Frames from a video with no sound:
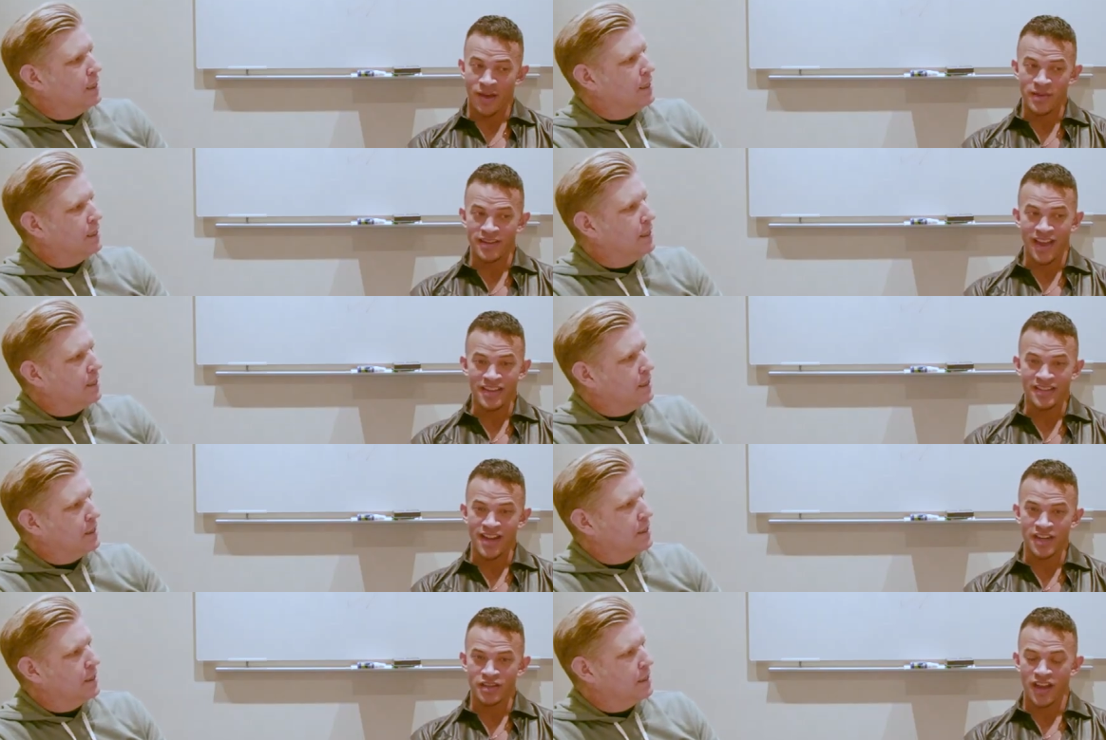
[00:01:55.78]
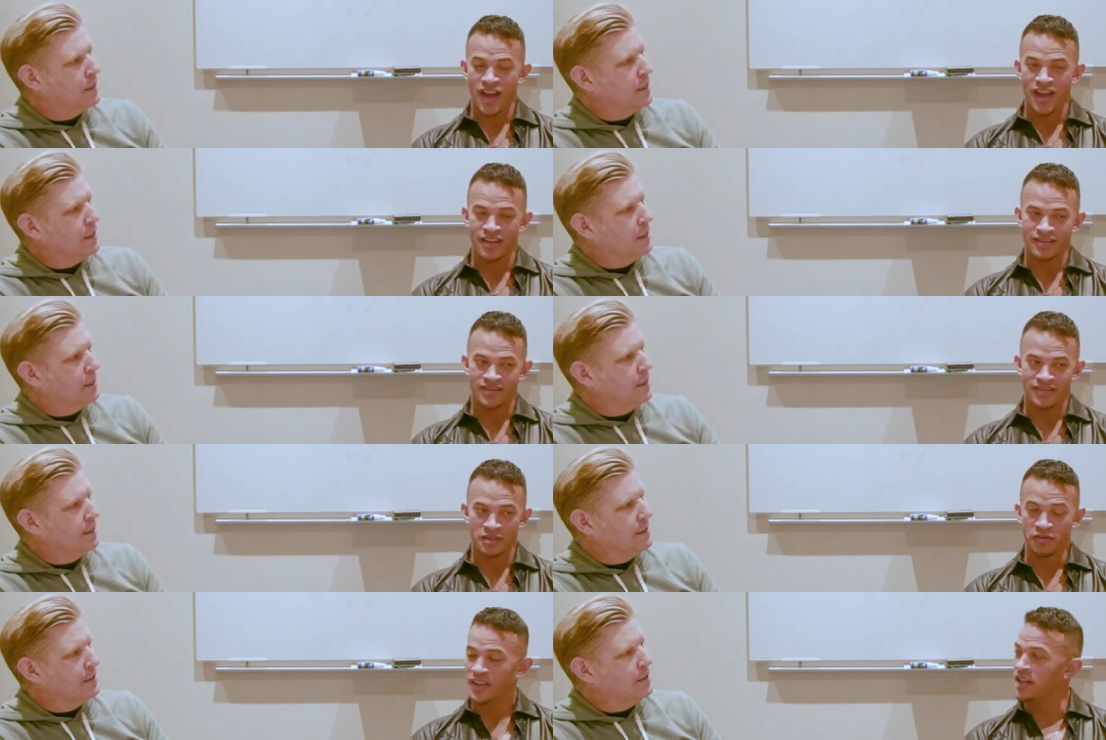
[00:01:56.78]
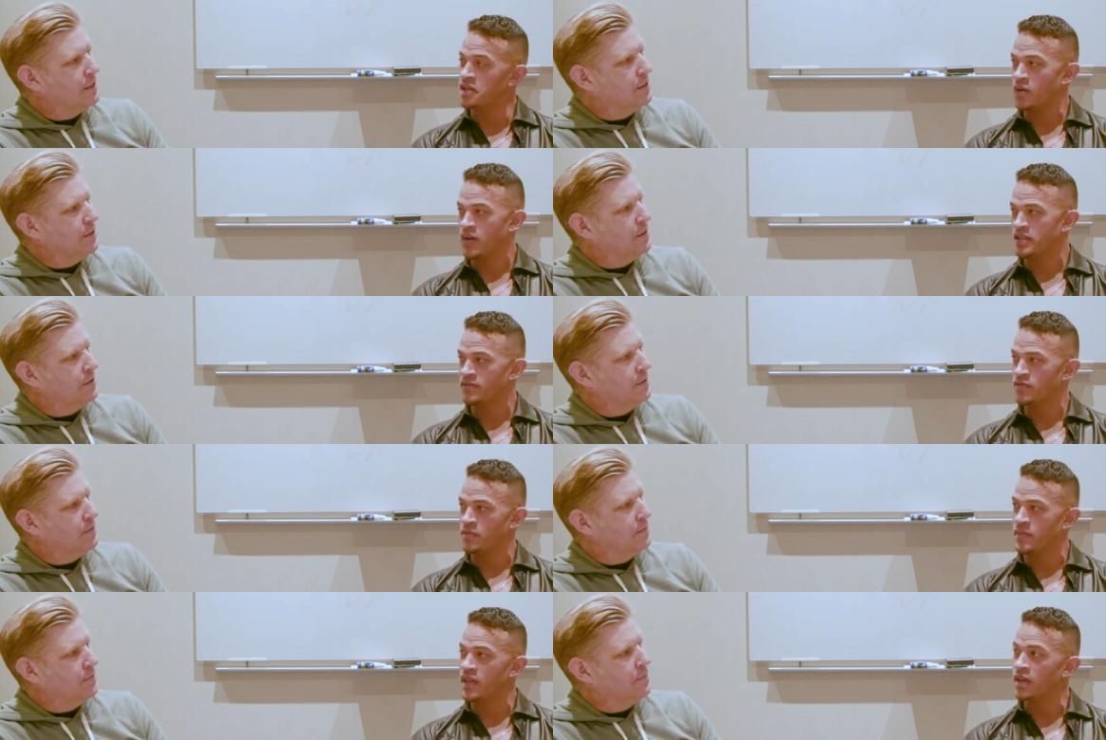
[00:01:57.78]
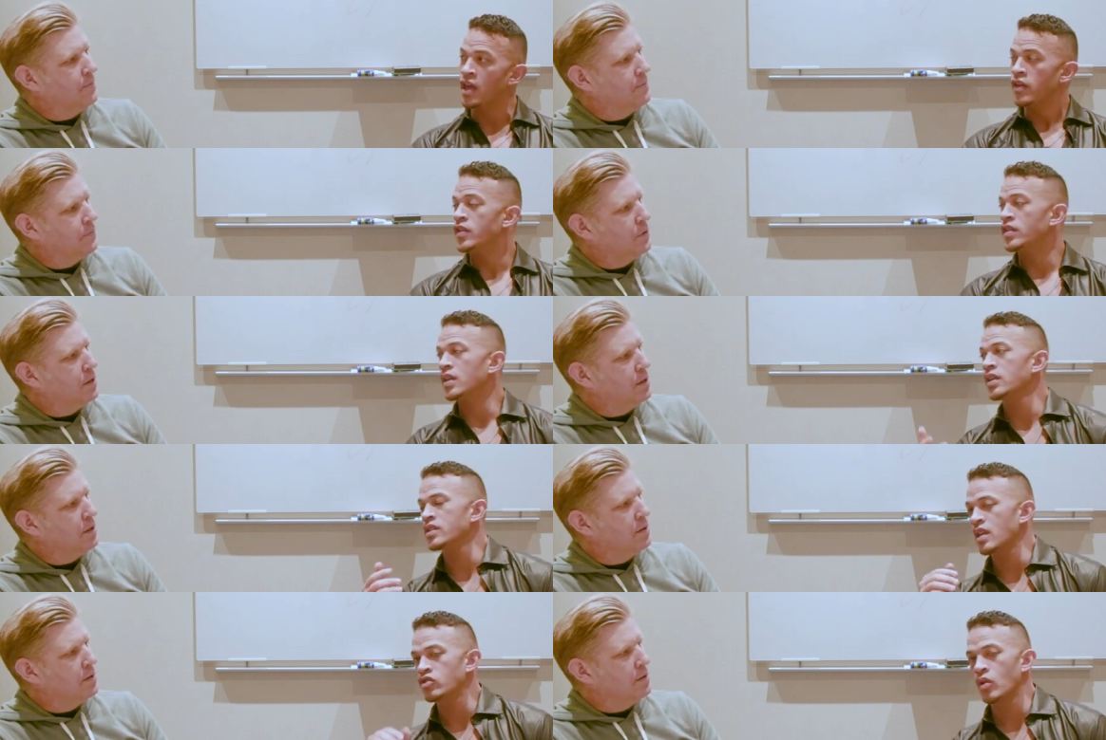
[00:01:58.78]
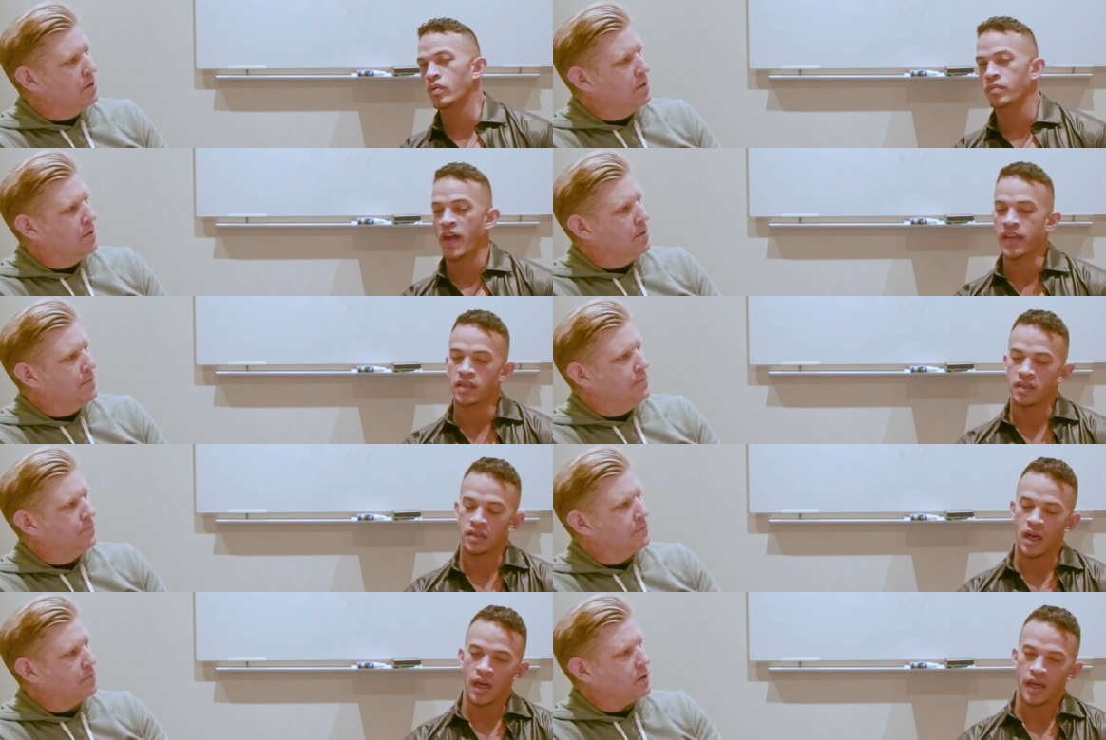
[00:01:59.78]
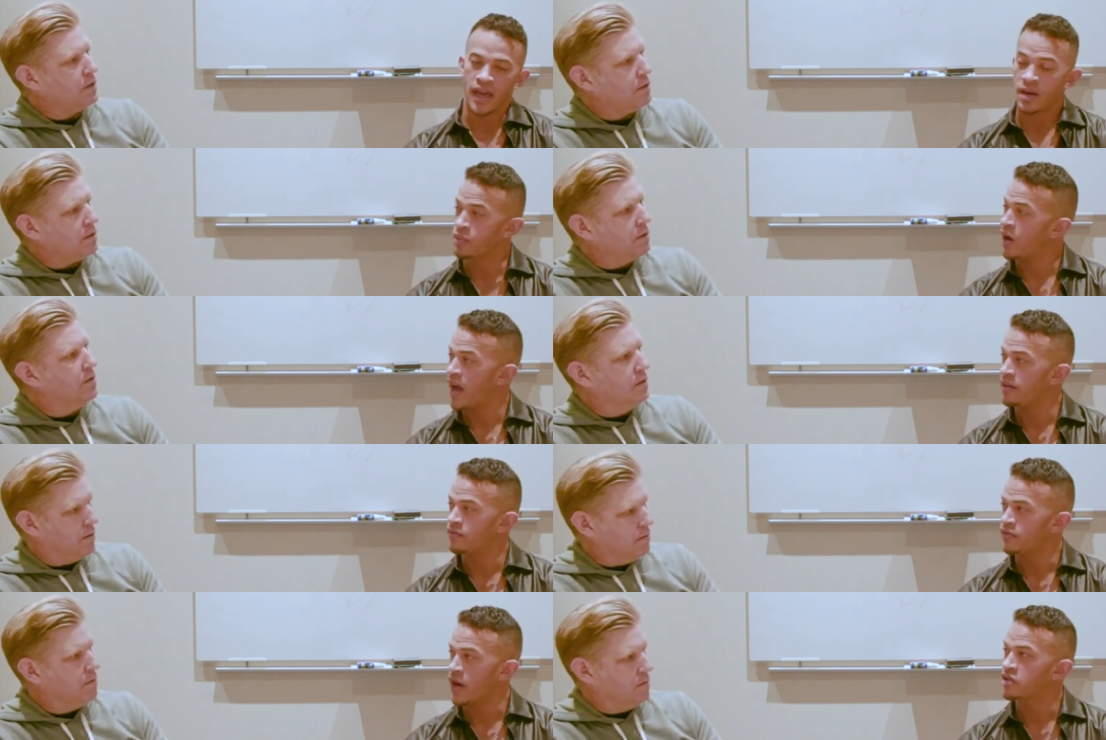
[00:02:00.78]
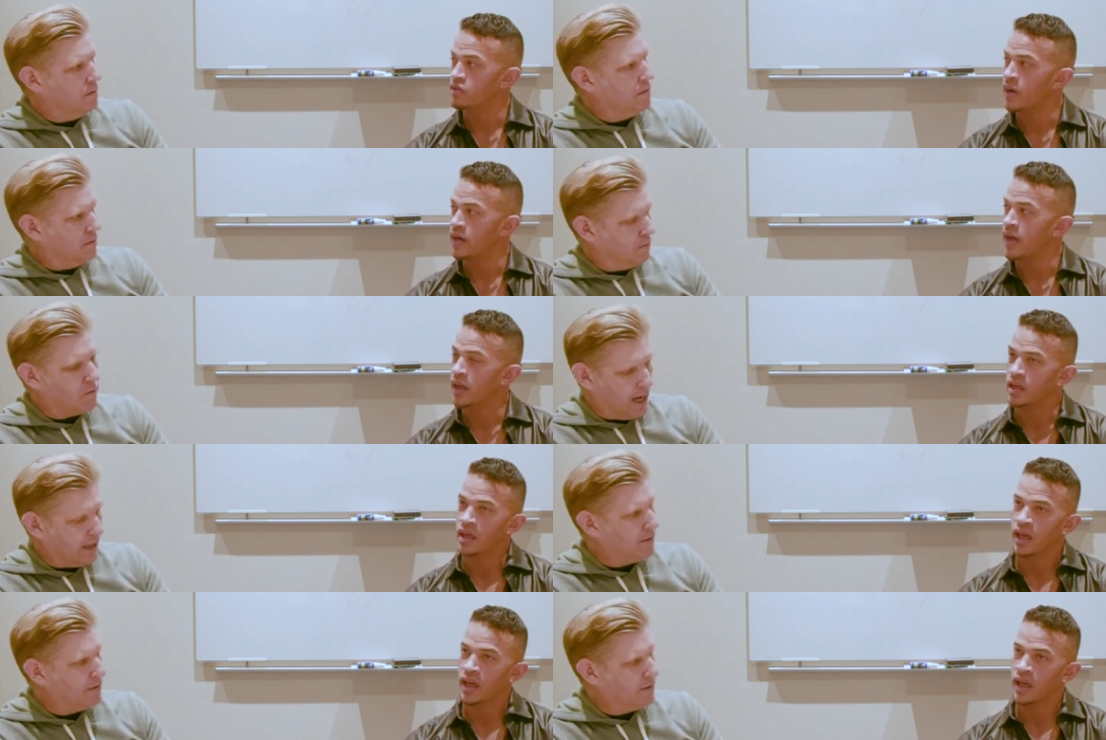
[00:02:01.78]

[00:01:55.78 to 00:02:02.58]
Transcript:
Speaker 1: I mean, that's not a. I, I don't think that's a question for me. The thing is, so back in uh, April, I had fractured my neck, right,